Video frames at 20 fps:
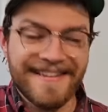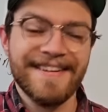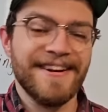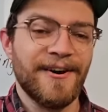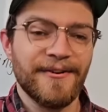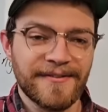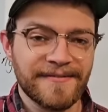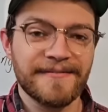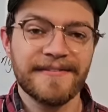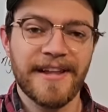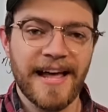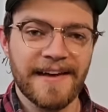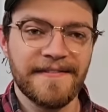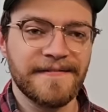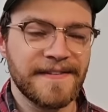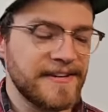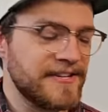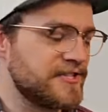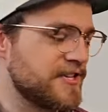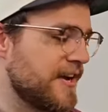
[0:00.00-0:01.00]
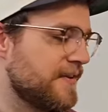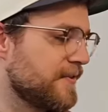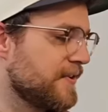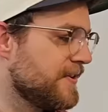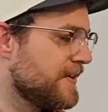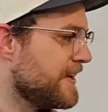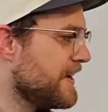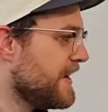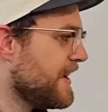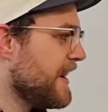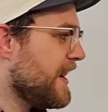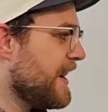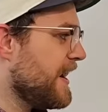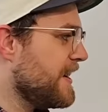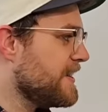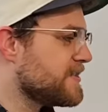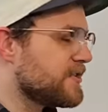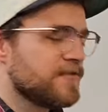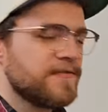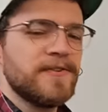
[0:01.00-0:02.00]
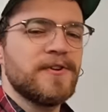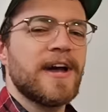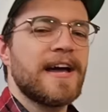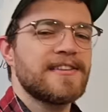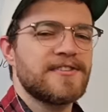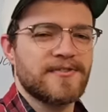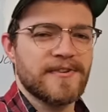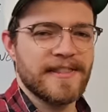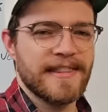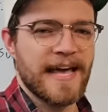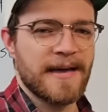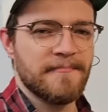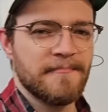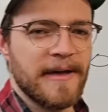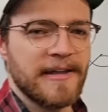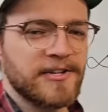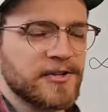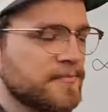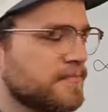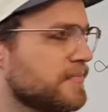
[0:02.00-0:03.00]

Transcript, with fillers: you know life in general. Uh, so if you guys are in that mental